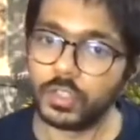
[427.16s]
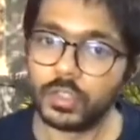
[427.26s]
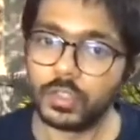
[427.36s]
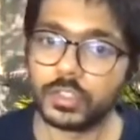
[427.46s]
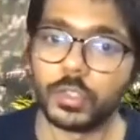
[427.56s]

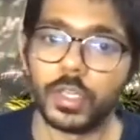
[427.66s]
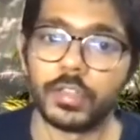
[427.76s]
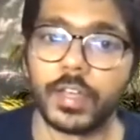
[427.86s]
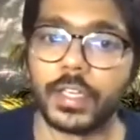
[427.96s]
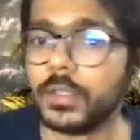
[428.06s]
So
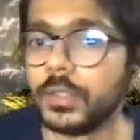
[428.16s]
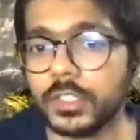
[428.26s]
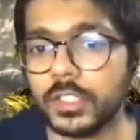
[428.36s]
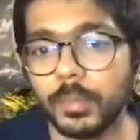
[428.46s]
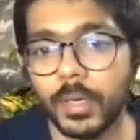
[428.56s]
if I use
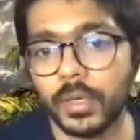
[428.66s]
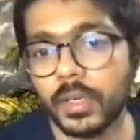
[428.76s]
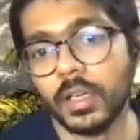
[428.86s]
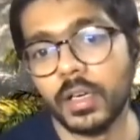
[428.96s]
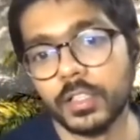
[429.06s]

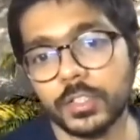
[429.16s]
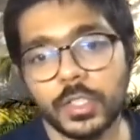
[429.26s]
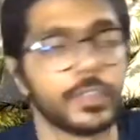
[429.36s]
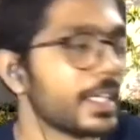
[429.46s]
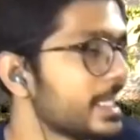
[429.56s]
so
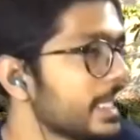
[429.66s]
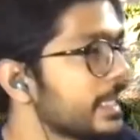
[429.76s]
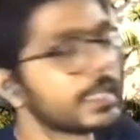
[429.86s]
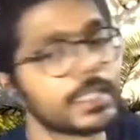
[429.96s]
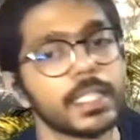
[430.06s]
if I see
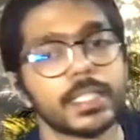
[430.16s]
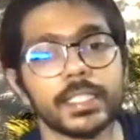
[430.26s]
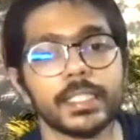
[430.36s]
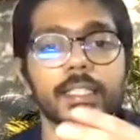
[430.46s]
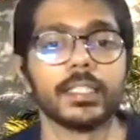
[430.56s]
this, I see
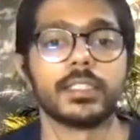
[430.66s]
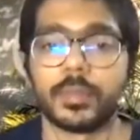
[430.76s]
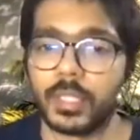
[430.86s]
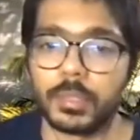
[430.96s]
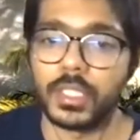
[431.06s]
that the
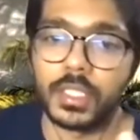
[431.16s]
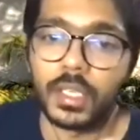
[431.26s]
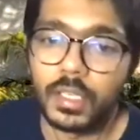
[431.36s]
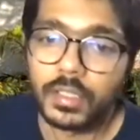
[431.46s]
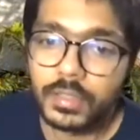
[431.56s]
subscription
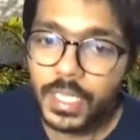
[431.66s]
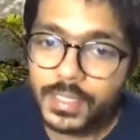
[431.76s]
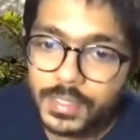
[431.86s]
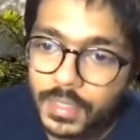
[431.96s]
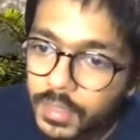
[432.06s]

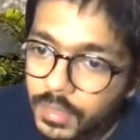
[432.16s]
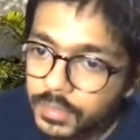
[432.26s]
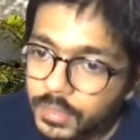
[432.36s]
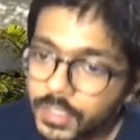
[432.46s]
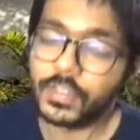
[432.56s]
takes,
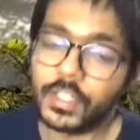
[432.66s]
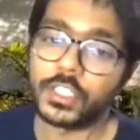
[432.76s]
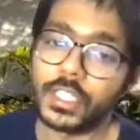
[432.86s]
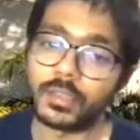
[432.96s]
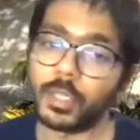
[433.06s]
the refetch
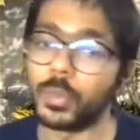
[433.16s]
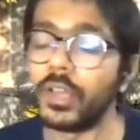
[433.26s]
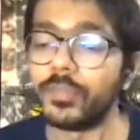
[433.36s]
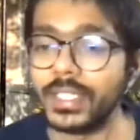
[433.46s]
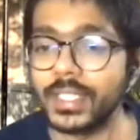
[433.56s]
takes about
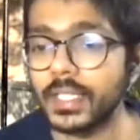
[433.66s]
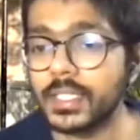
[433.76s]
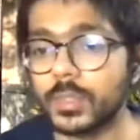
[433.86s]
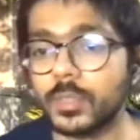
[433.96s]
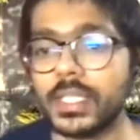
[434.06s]
12 milliseconds,
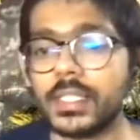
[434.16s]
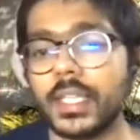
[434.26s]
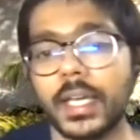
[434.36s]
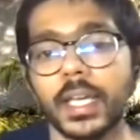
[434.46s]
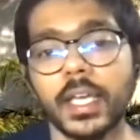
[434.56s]
which means
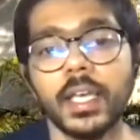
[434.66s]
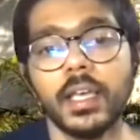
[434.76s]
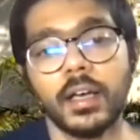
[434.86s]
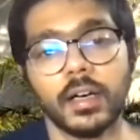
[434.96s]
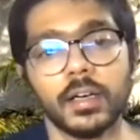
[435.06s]
that,
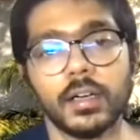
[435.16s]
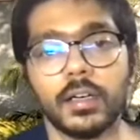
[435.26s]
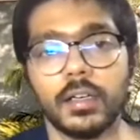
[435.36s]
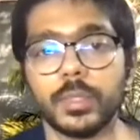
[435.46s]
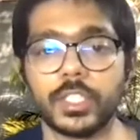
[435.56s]

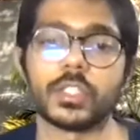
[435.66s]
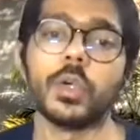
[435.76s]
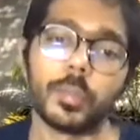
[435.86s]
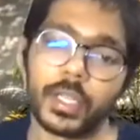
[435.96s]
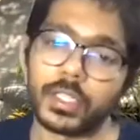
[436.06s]
which is
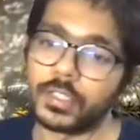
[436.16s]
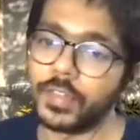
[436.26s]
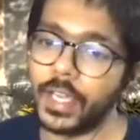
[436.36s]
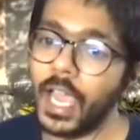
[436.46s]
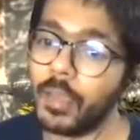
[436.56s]
good, because if
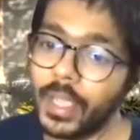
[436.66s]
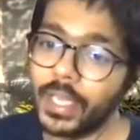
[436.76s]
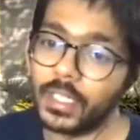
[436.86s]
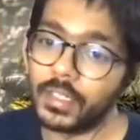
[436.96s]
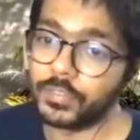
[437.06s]
I
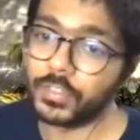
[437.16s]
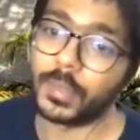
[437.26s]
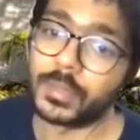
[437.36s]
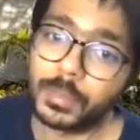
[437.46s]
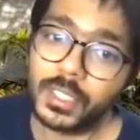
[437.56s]
might, even for
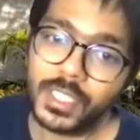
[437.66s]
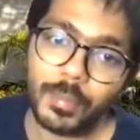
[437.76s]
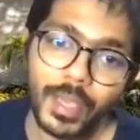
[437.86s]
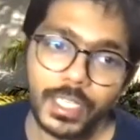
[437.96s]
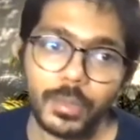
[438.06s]
subscriptions, I
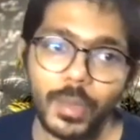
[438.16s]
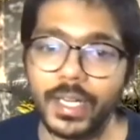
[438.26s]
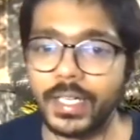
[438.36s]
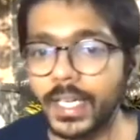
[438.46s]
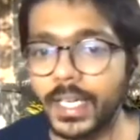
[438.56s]
might need to add
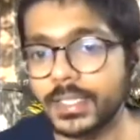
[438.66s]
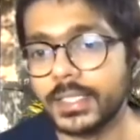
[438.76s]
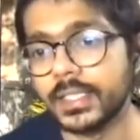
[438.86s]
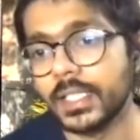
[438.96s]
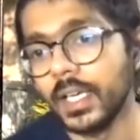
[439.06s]

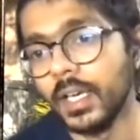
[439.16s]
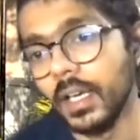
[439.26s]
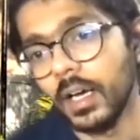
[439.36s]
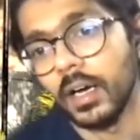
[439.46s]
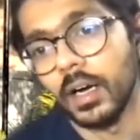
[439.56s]
indexes
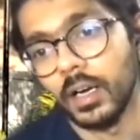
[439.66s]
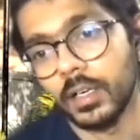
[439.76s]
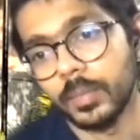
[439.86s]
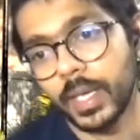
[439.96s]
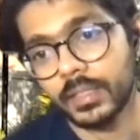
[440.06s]

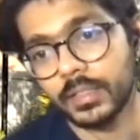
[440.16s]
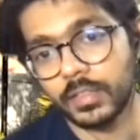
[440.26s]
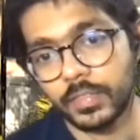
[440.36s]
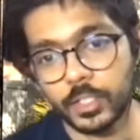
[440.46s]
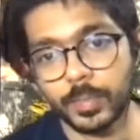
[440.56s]
to make the
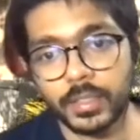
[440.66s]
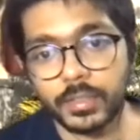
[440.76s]
refetch better.